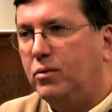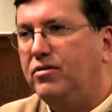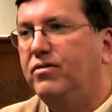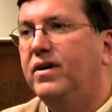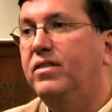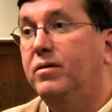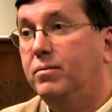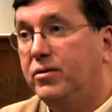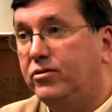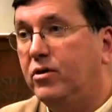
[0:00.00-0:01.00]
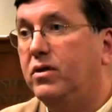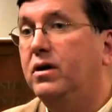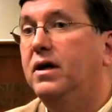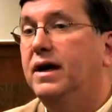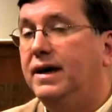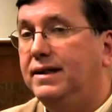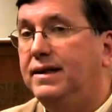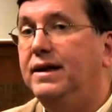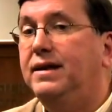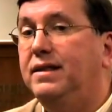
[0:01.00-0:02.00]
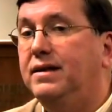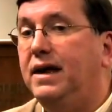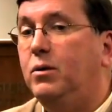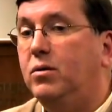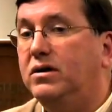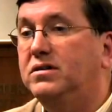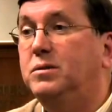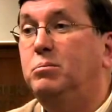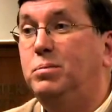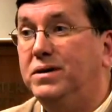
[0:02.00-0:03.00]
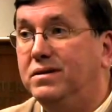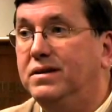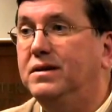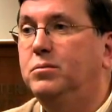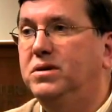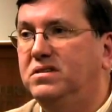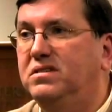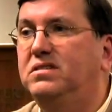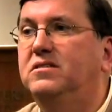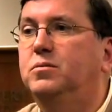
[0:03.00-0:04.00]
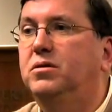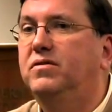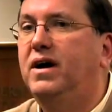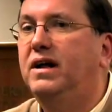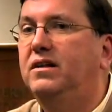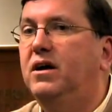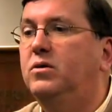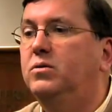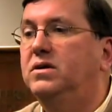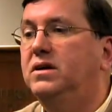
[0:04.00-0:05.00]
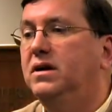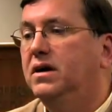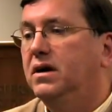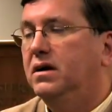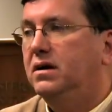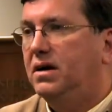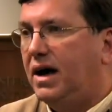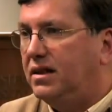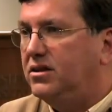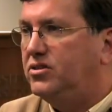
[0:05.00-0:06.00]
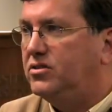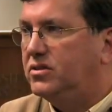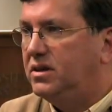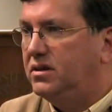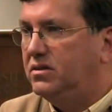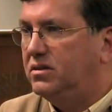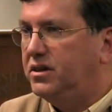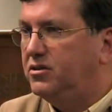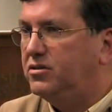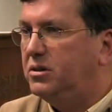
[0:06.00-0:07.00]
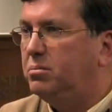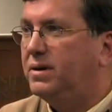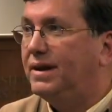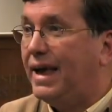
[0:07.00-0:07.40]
We fund them so that at the end of the day, we're actually building businesses, providing not only knowledge, skills, leadership, but